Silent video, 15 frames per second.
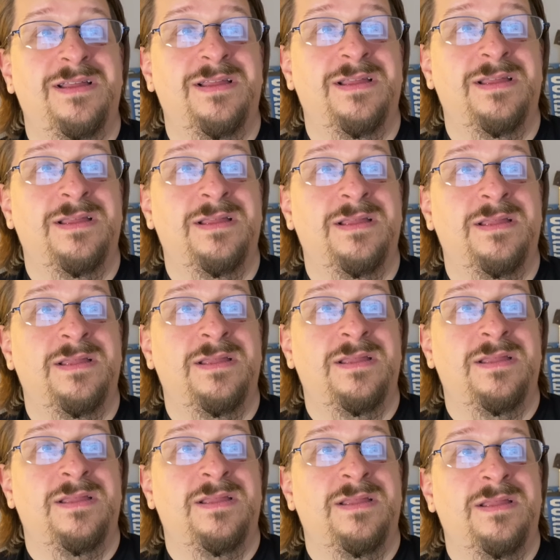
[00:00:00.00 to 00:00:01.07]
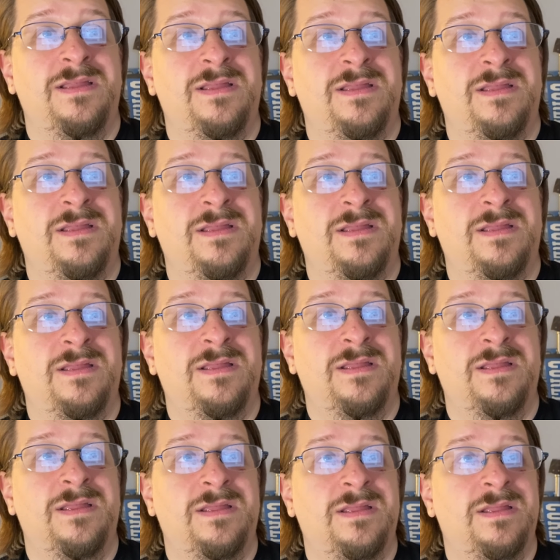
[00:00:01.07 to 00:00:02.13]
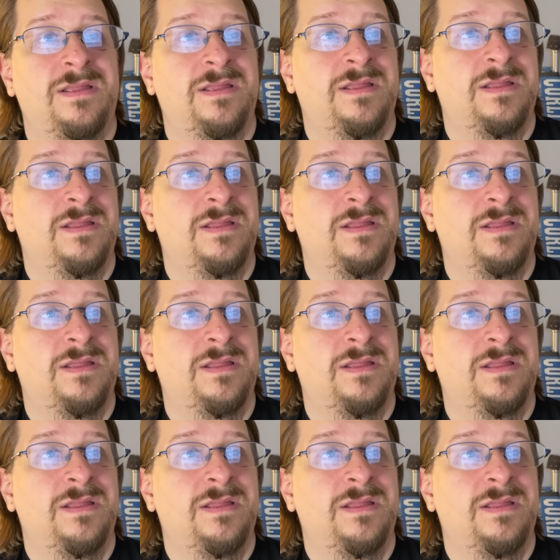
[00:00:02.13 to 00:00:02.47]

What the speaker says: Nobody speaks.